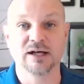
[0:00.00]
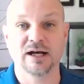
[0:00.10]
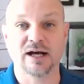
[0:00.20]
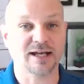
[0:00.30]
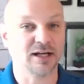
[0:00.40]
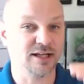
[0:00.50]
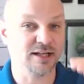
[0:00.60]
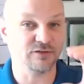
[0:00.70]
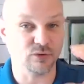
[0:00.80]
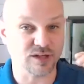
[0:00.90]
I can
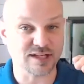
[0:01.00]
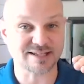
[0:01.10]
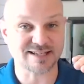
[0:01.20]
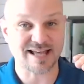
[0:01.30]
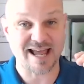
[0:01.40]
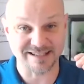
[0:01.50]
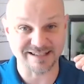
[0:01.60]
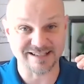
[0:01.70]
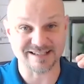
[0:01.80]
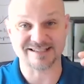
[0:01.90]
give you this and
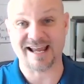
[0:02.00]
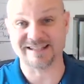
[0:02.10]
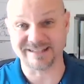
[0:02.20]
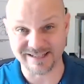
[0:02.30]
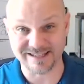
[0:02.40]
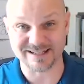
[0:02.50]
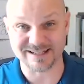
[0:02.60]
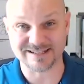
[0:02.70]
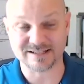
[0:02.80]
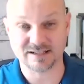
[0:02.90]
this and
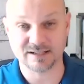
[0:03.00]
this.